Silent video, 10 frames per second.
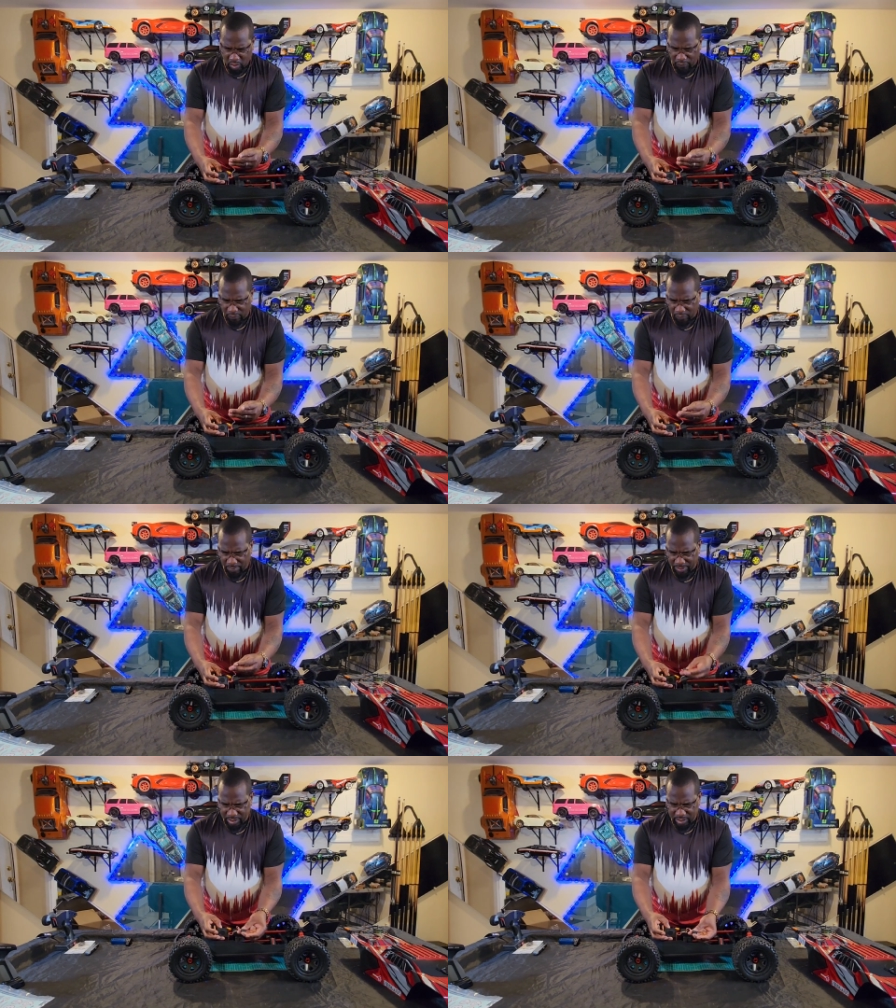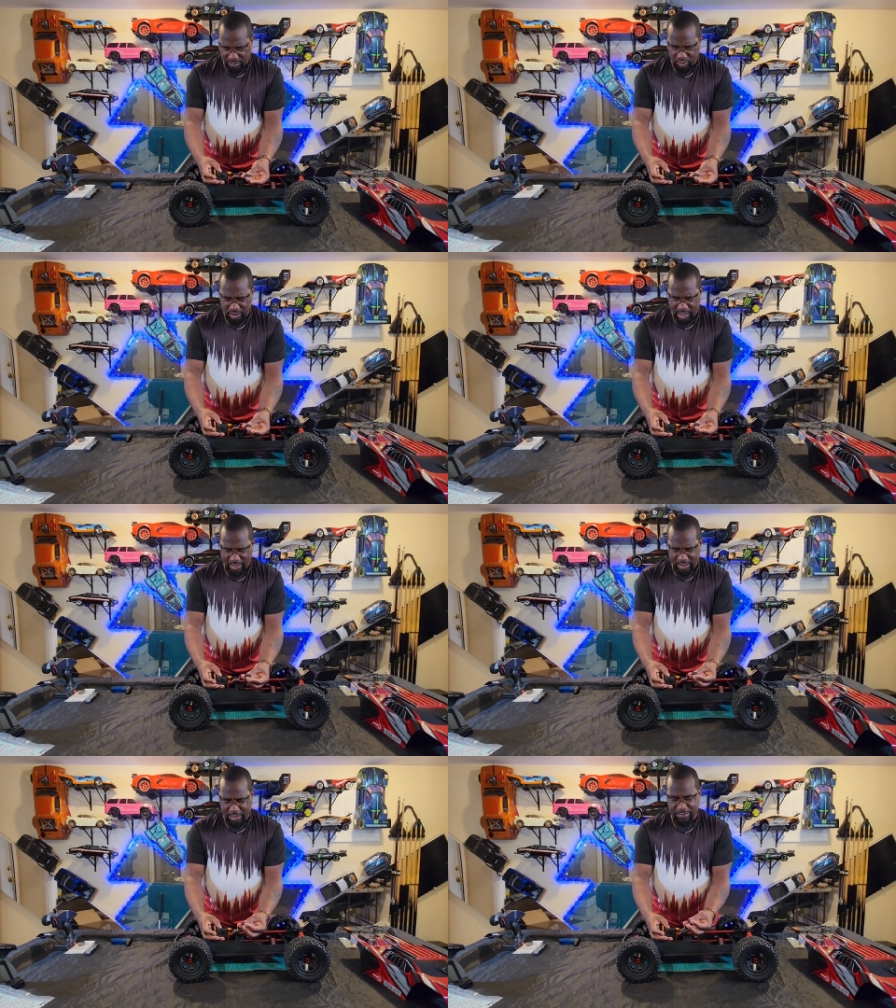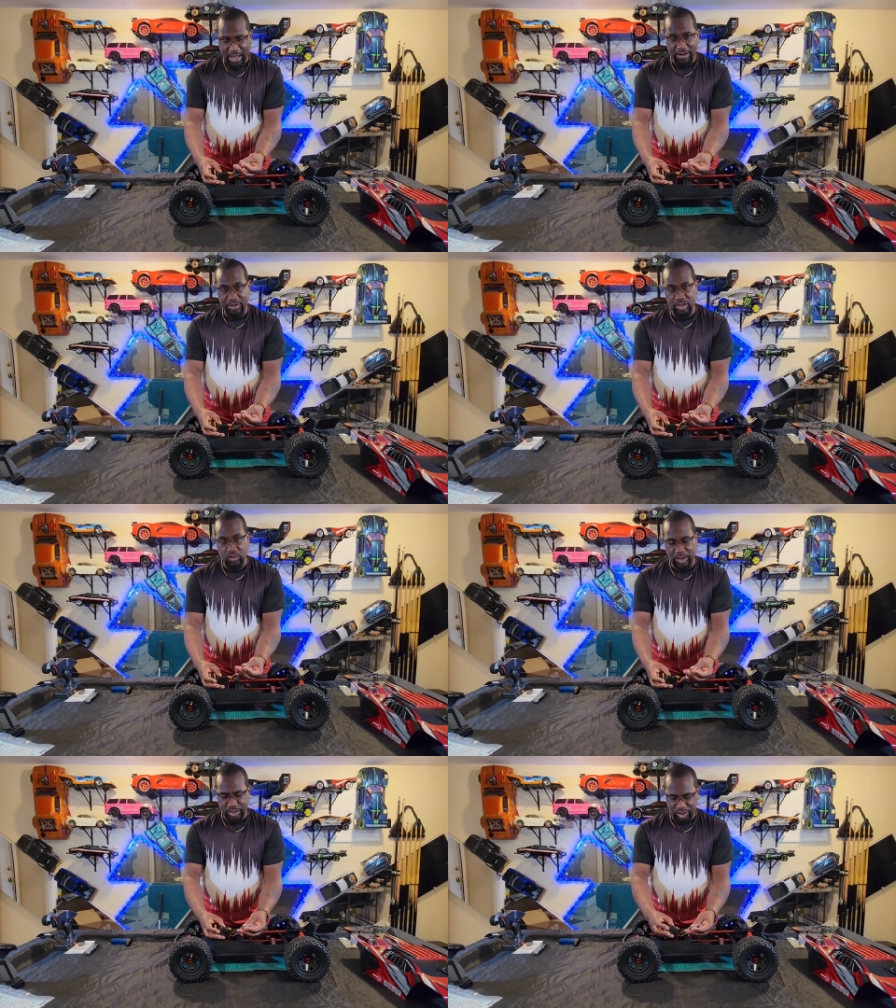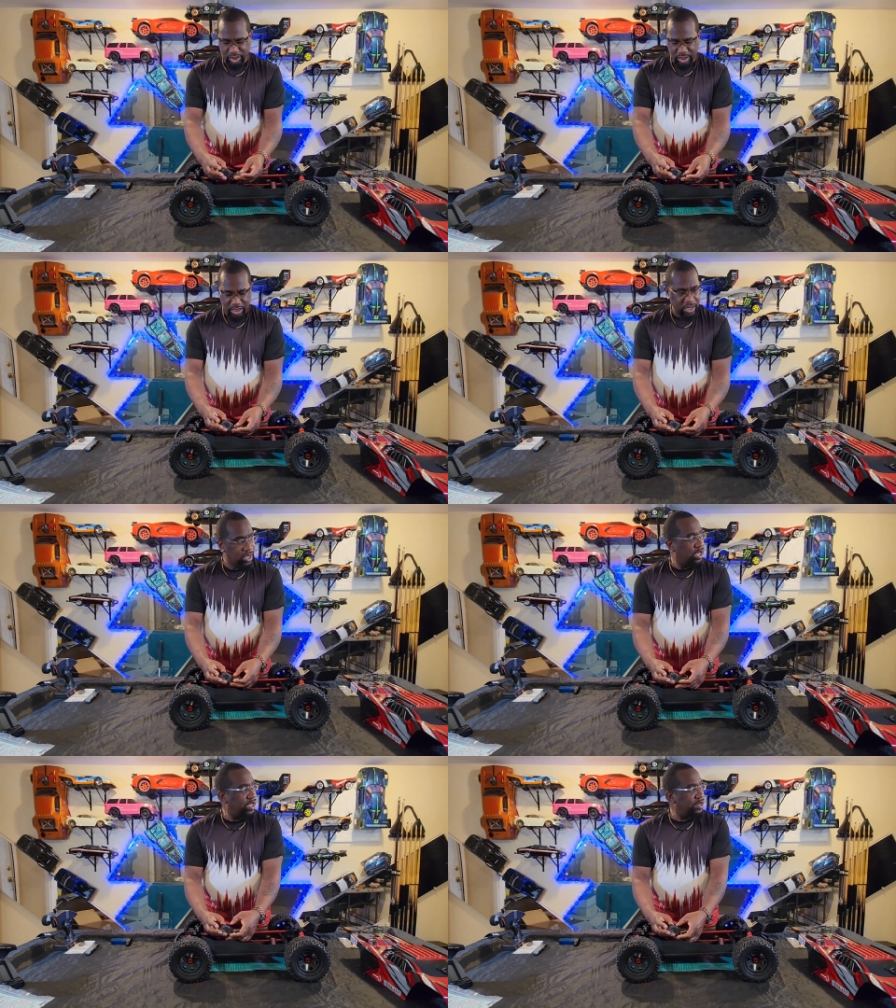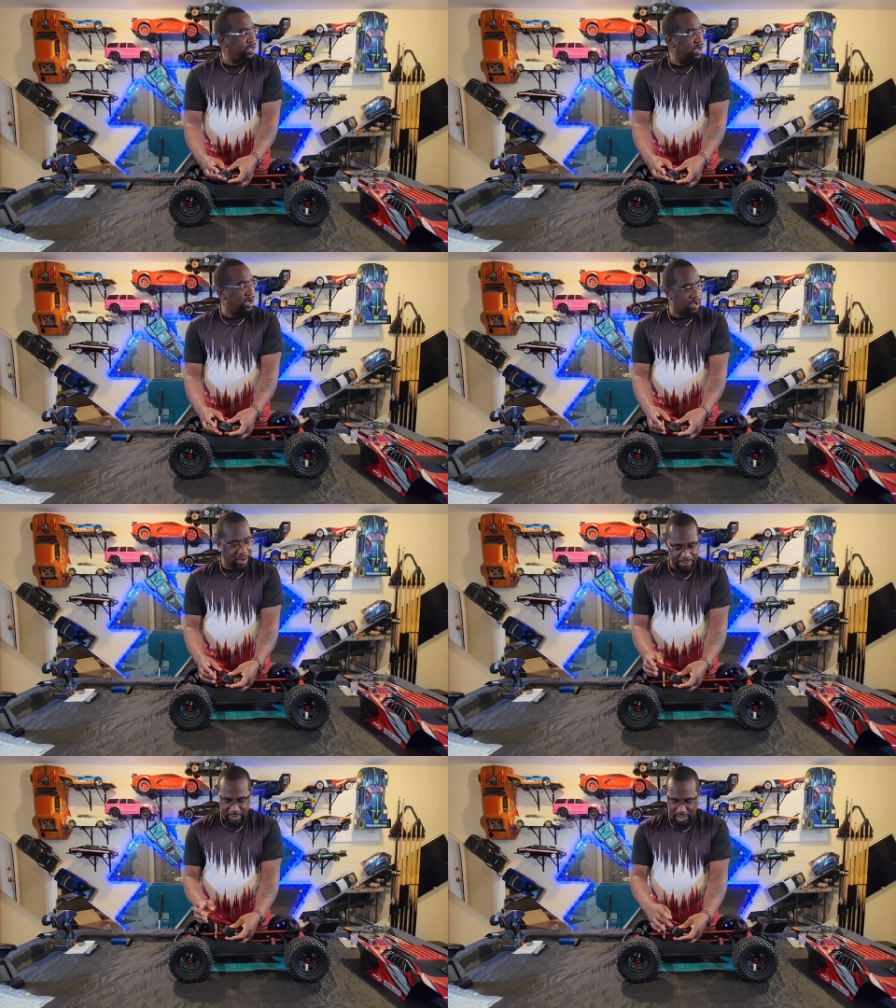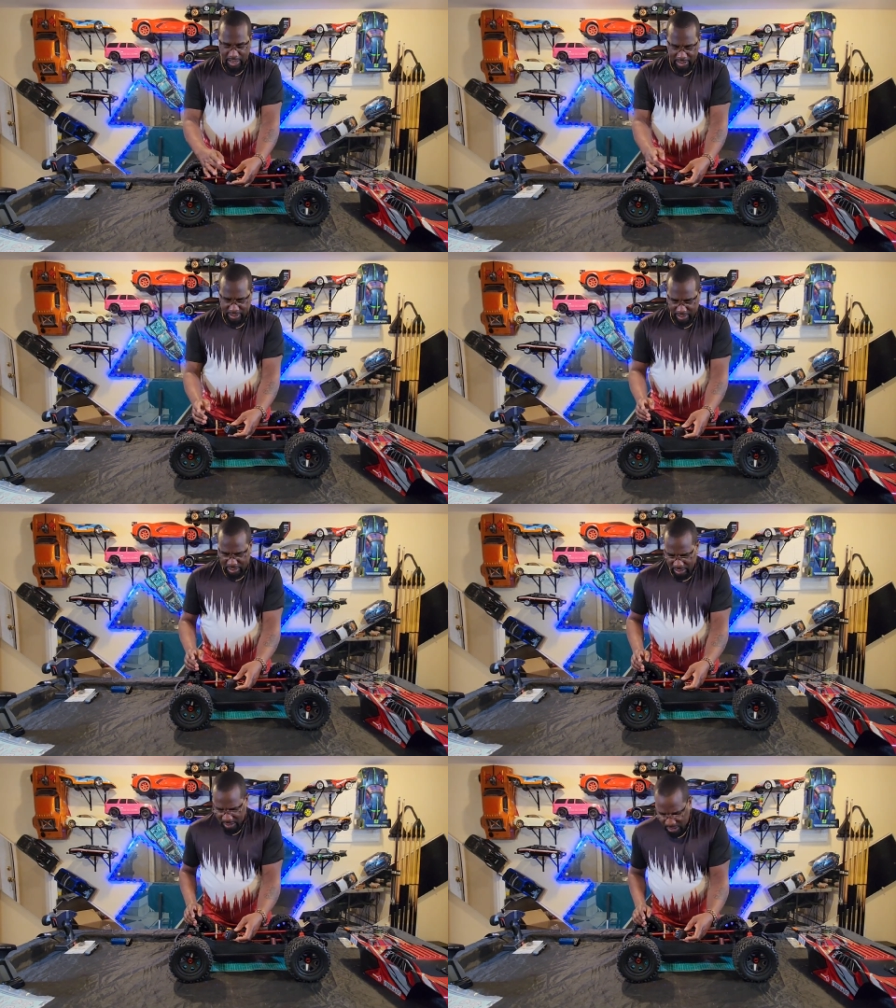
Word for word: Both of them is double-sided taped down, the switch and the um, ESC.